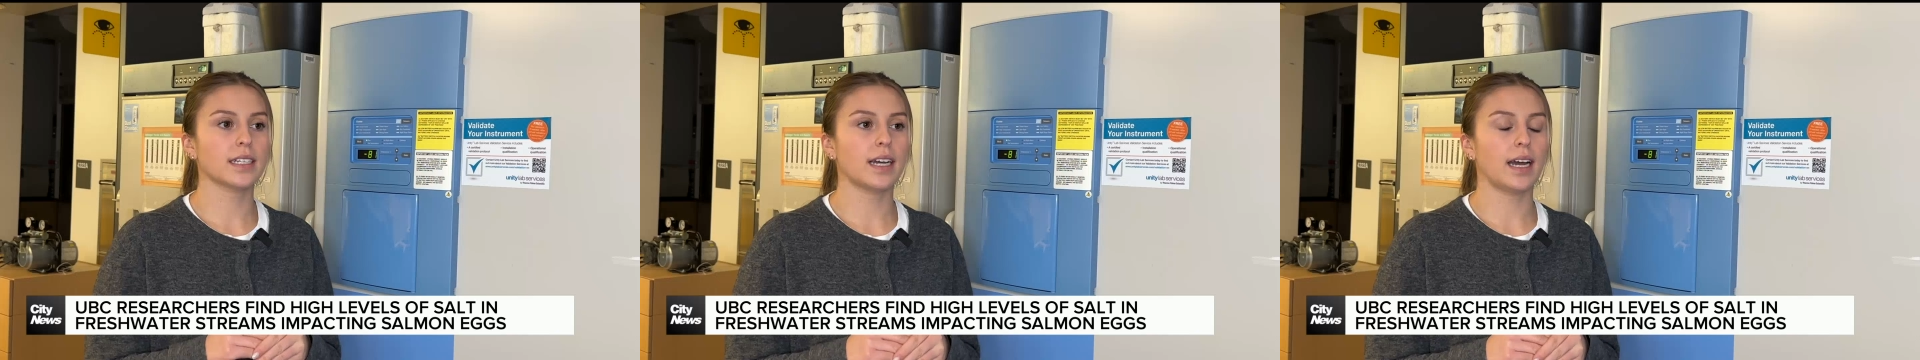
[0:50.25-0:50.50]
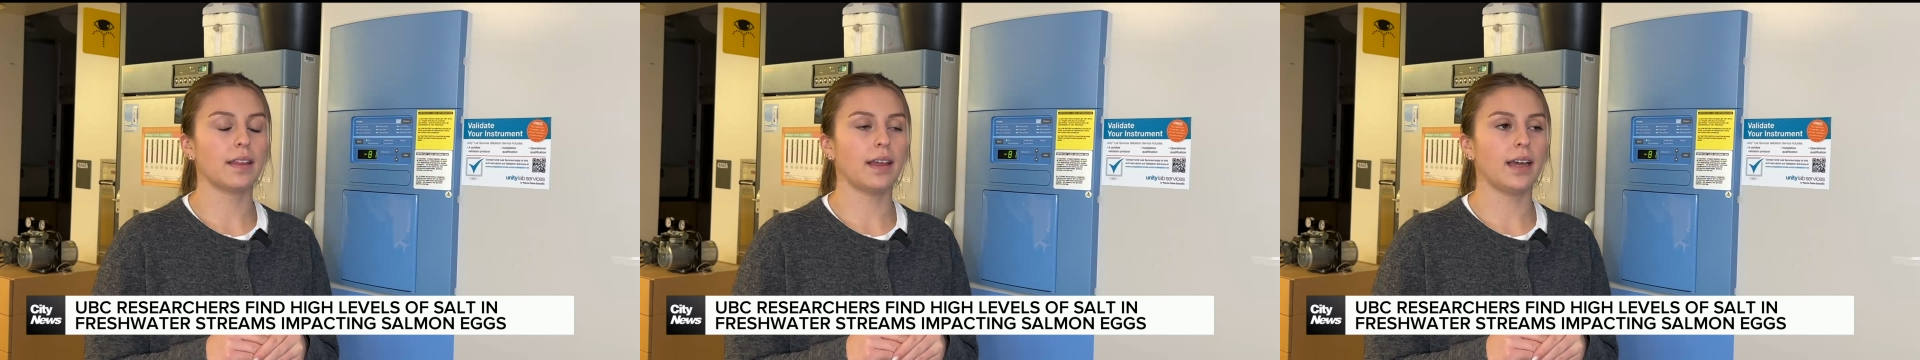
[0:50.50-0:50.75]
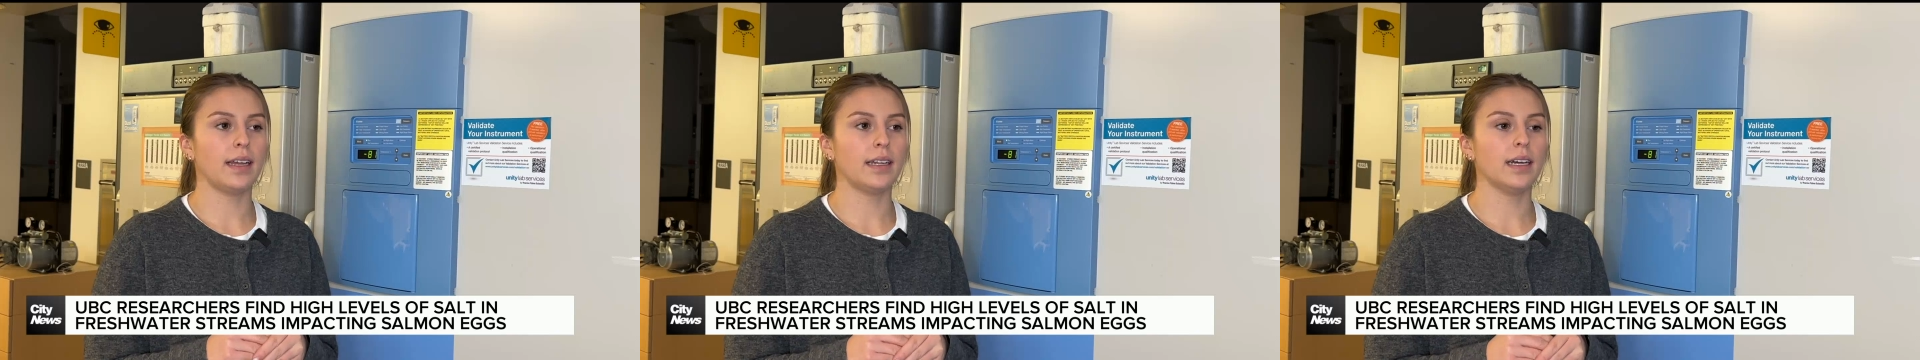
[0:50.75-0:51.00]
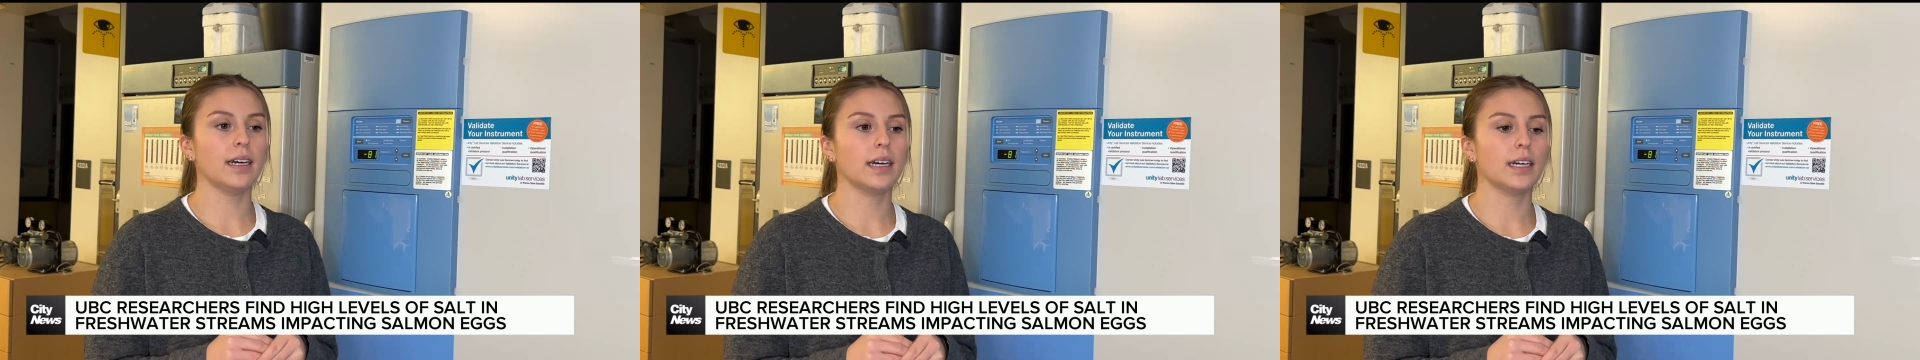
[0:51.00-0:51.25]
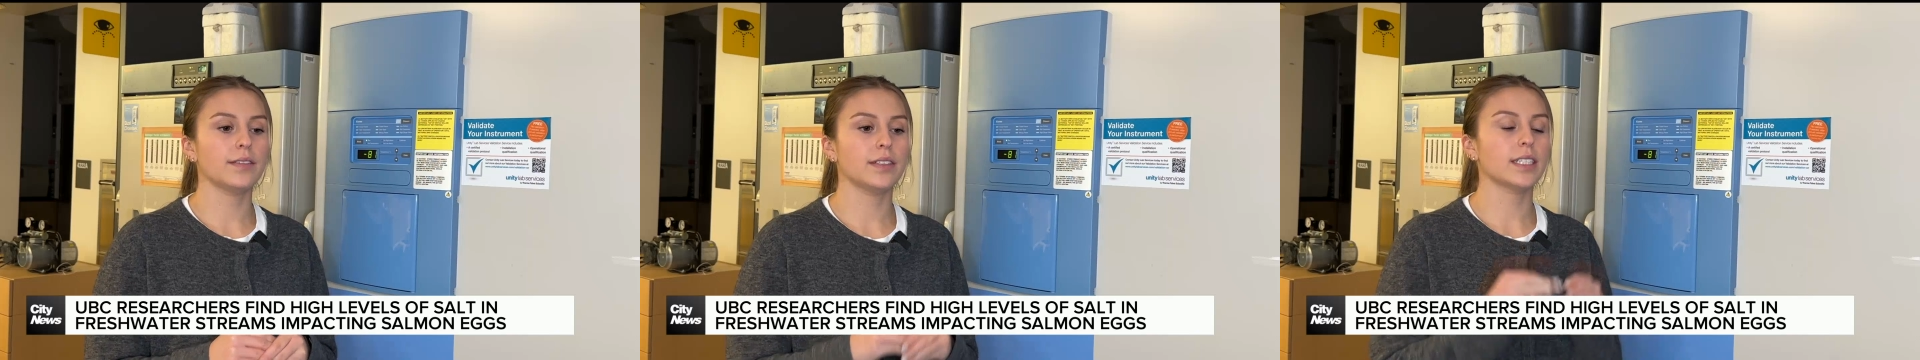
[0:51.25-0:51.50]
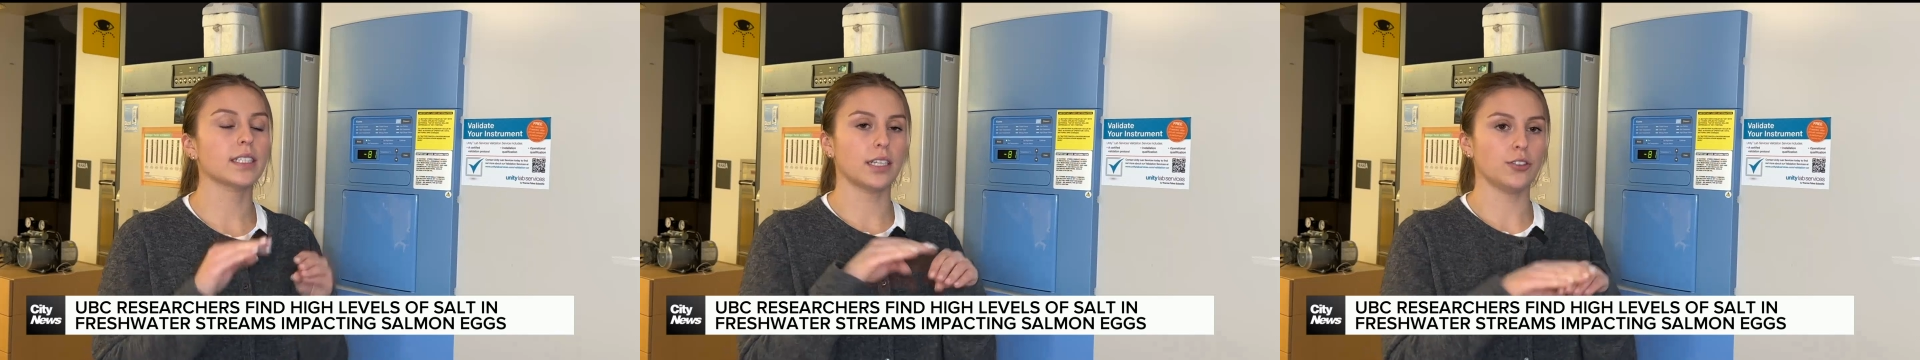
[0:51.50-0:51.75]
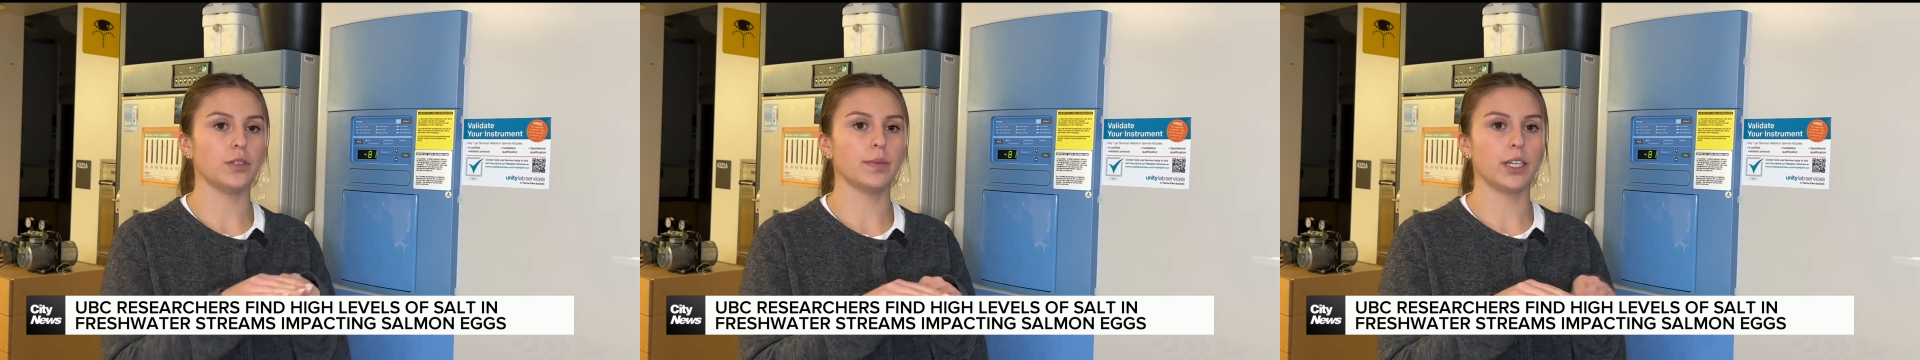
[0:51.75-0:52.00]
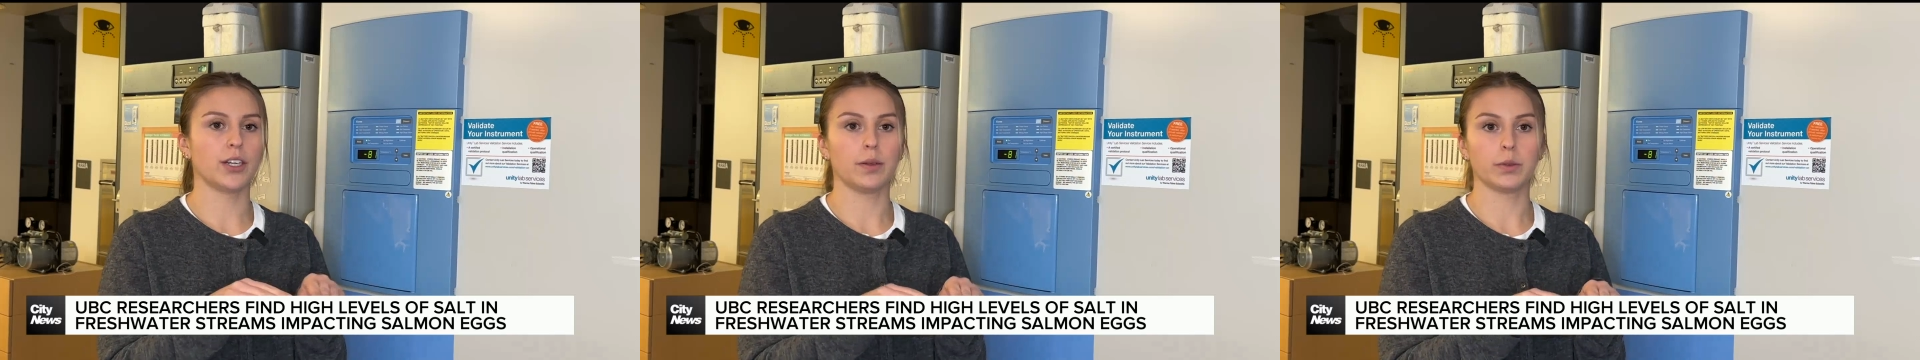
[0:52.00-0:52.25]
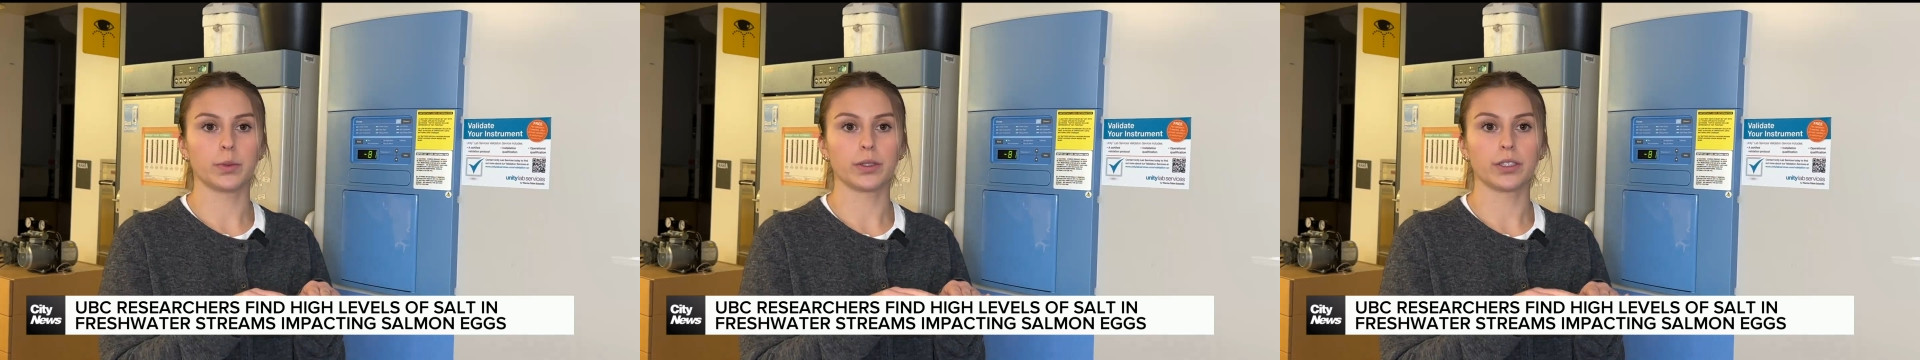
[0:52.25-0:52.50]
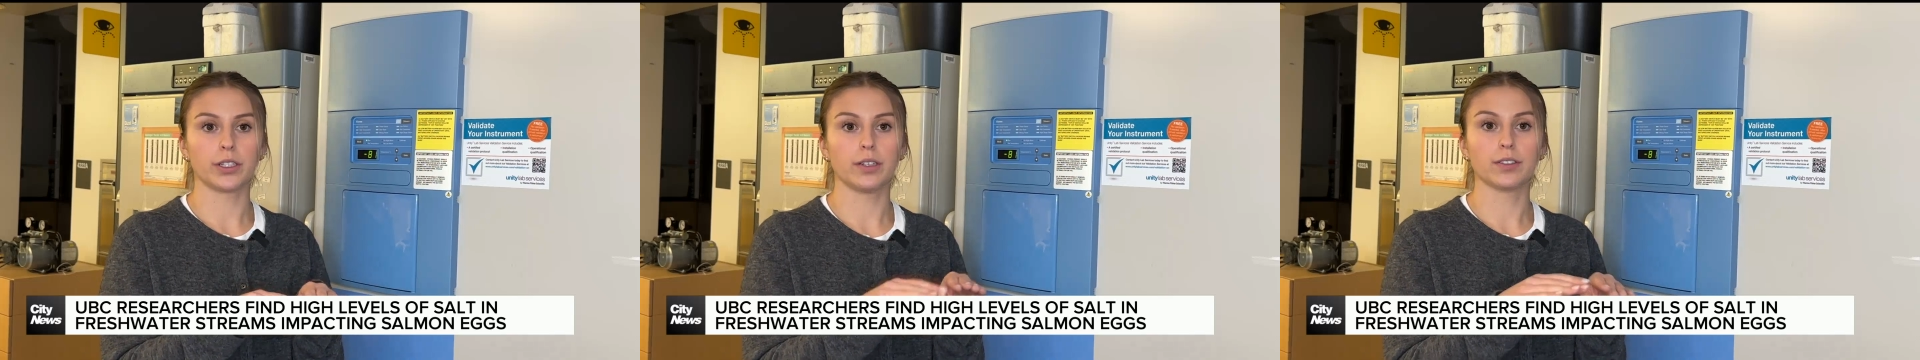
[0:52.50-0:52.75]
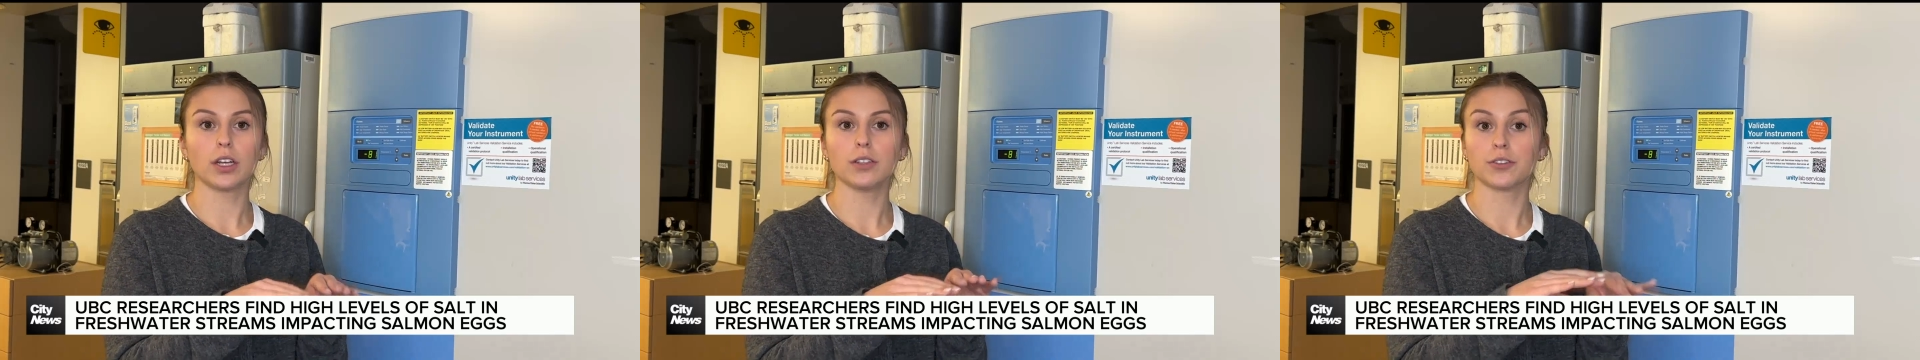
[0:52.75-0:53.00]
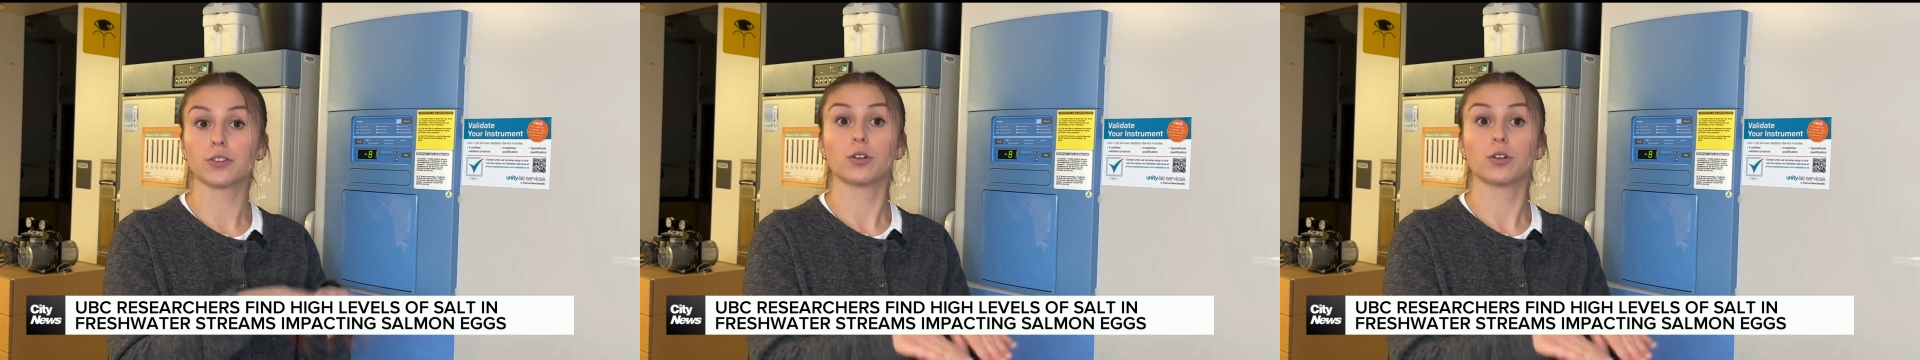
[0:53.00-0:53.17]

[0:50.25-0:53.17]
a guideline of 600 milligrams per liter of salt or